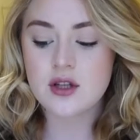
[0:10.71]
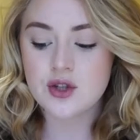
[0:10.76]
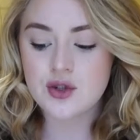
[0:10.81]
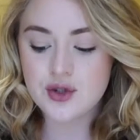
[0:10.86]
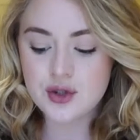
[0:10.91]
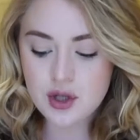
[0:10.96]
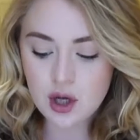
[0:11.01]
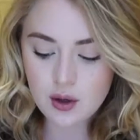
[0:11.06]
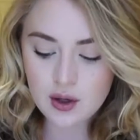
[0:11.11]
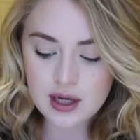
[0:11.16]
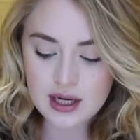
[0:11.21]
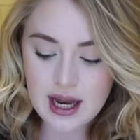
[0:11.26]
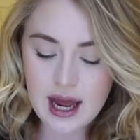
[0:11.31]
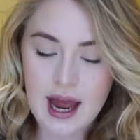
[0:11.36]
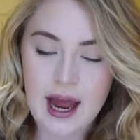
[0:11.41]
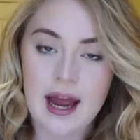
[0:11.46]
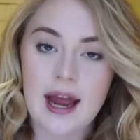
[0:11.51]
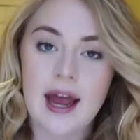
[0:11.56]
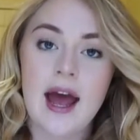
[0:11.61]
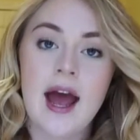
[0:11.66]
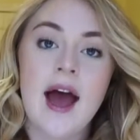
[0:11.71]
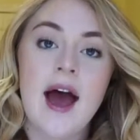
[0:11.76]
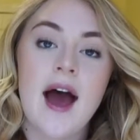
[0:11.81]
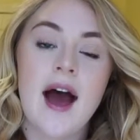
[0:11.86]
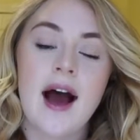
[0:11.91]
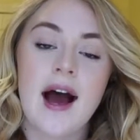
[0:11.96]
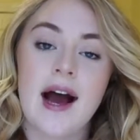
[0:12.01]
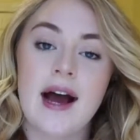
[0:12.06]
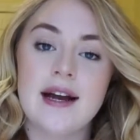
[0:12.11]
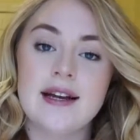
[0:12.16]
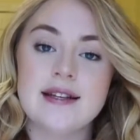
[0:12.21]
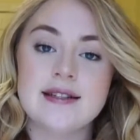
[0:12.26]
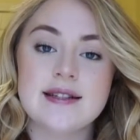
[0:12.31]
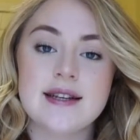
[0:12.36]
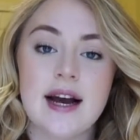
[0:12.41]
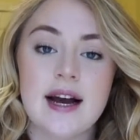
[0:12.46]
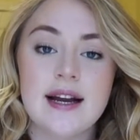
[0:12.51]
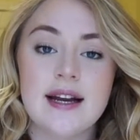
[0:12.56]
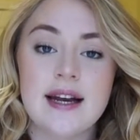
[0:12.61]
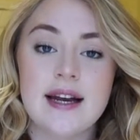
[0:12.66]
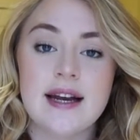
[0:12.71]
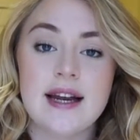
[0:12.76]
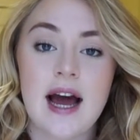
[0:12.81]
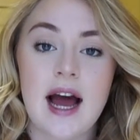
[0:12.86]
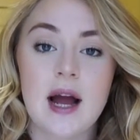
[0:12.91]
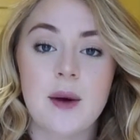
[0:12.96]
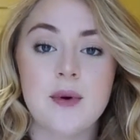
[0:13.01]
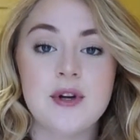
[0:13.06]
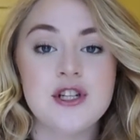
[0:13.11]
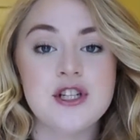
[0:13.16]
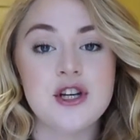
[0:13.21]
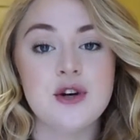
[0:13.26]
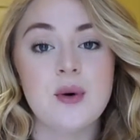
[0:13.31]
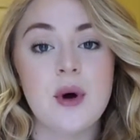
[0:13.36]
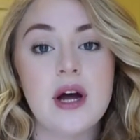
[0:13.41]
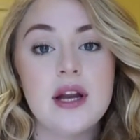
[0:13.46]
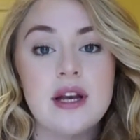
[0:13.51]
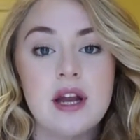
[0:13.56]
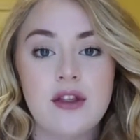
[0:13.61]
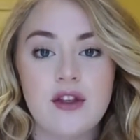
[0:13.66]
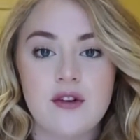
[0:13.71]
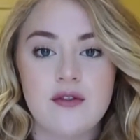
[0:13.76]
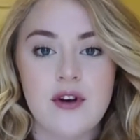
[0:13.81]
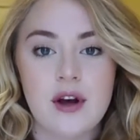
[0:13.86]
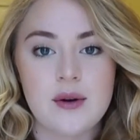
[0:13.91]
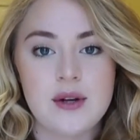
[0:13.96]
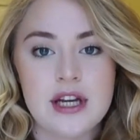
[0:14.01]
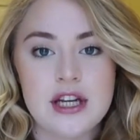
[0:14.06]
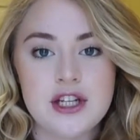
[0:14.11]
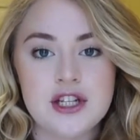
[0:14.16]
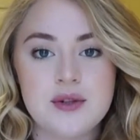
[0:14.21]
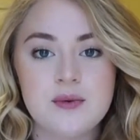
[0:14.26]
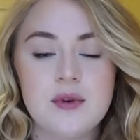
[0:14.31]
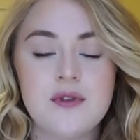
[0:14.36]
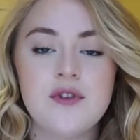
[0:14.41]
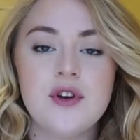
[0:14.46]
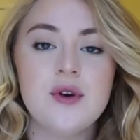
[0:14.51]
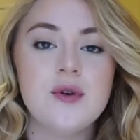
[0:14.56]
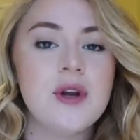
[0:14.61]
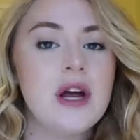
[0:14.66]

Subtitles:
So today I decided I would do another foundation review.